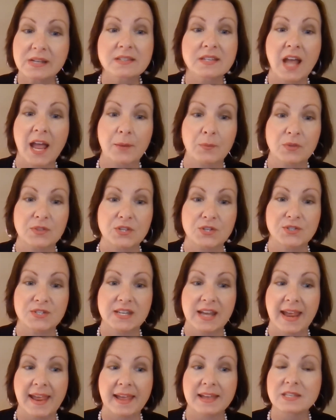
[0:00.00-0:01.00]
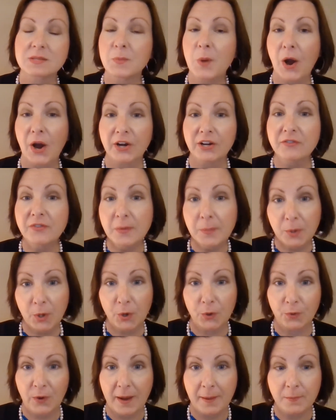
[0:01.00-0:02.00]
time with you today as part of a
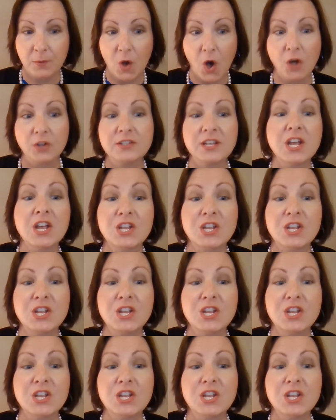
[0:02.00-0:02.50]
program called